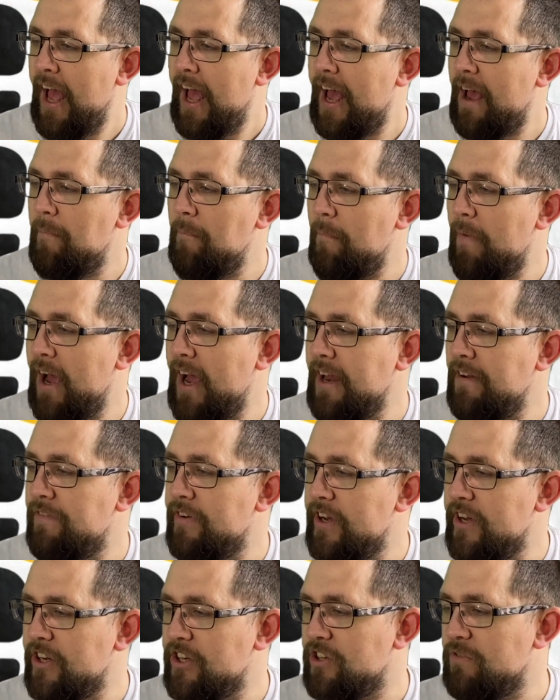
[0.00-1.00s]
and my
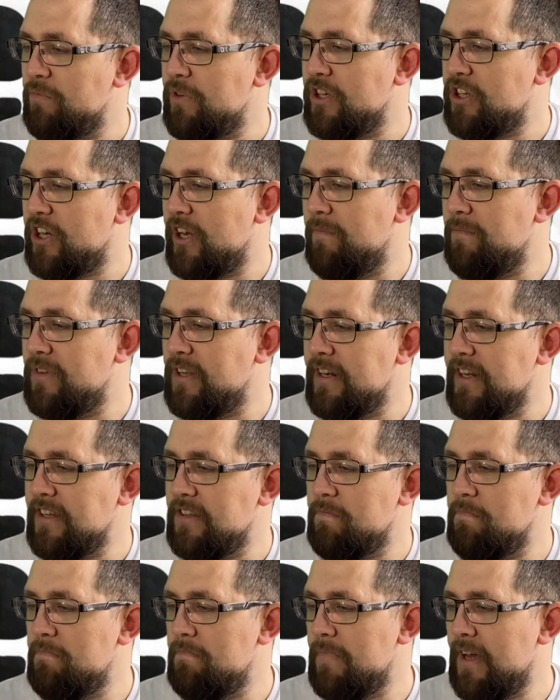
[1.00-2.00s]
version which comes in
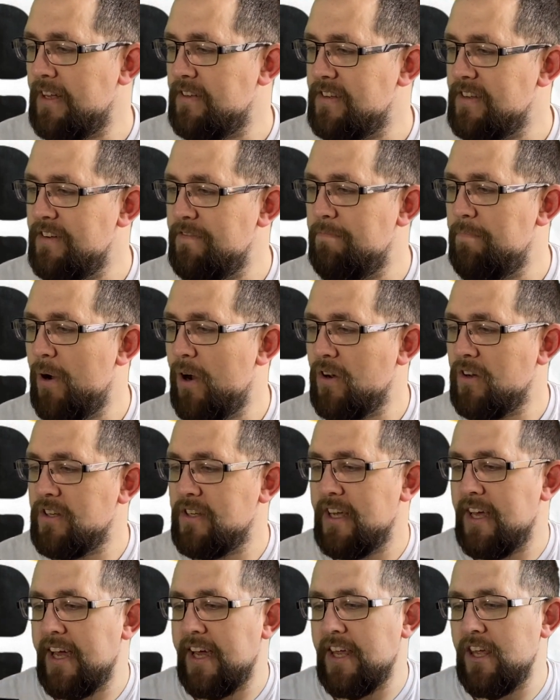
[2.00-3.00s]
this massive box here.